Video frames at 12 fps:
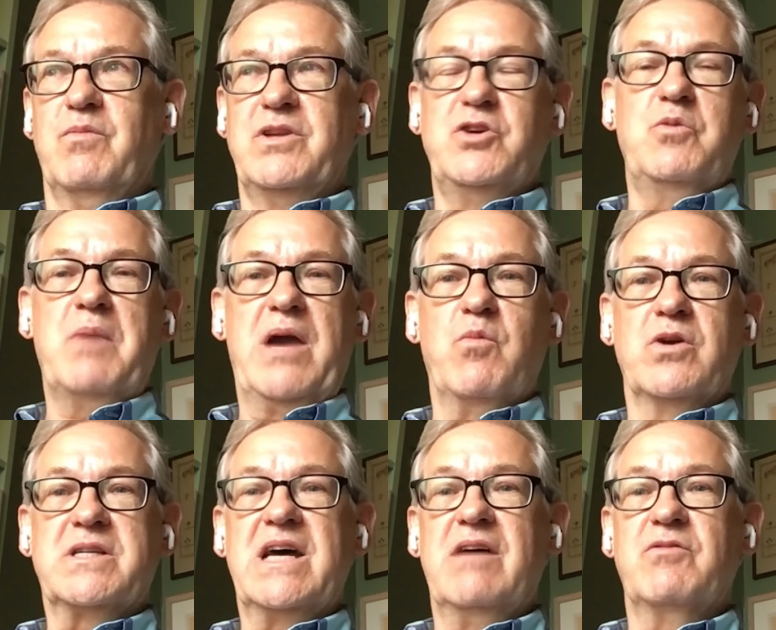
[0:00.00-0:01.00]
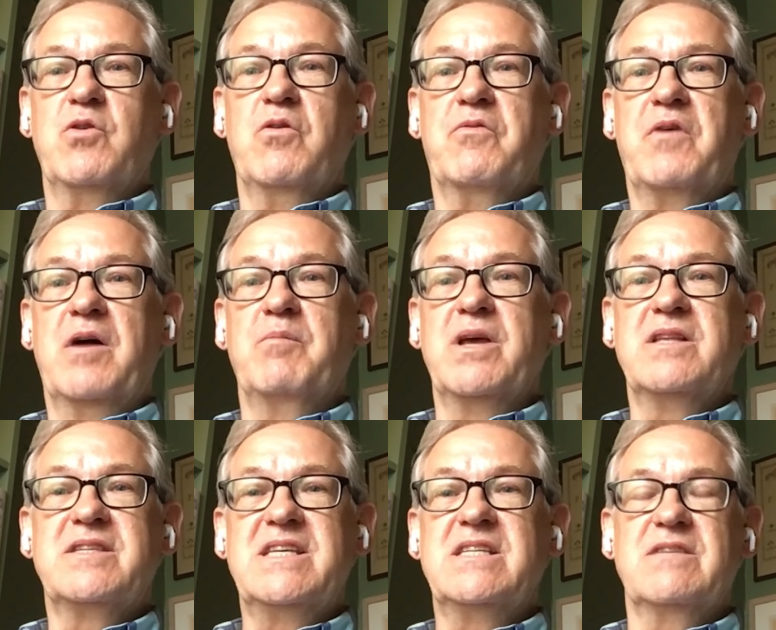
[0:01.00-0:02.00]
you may want to have your fun, but
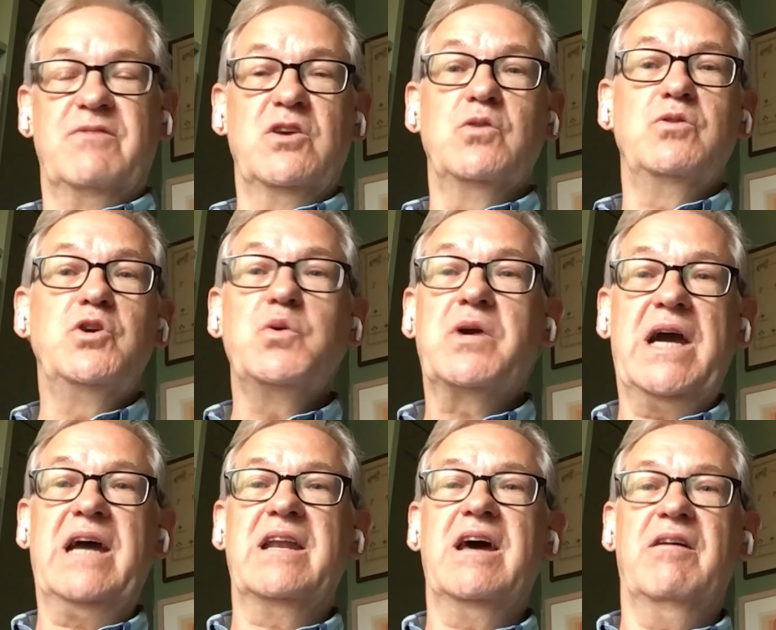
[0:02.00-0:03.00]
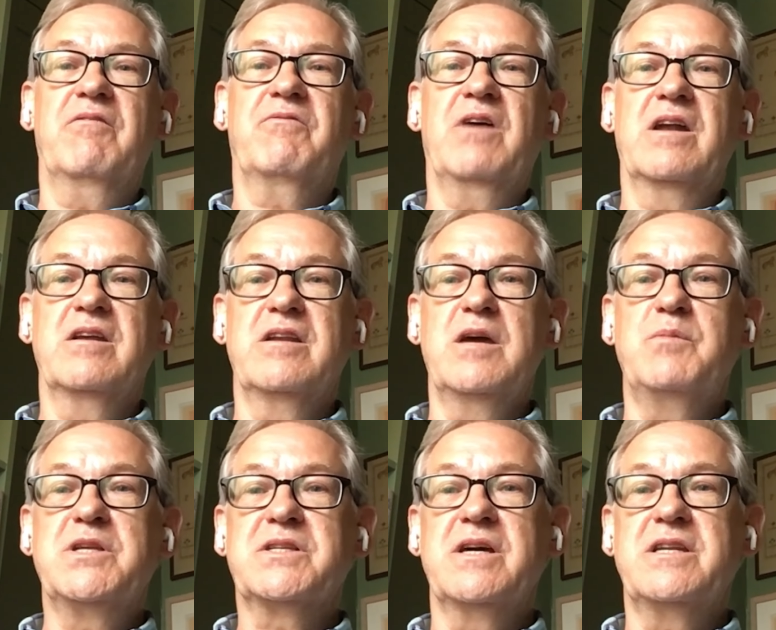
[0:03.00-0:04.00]
it's easy for you. You can have fun and
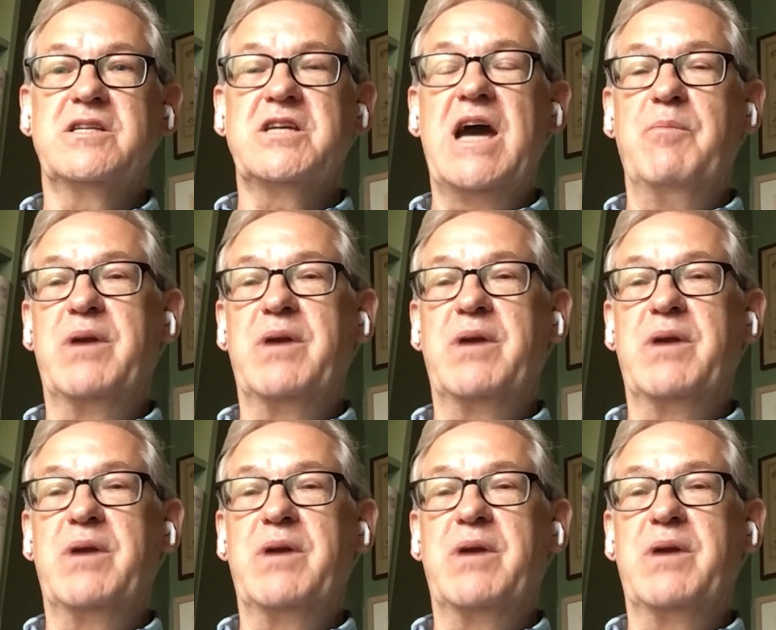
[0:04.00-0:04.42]
nobody's going to jet.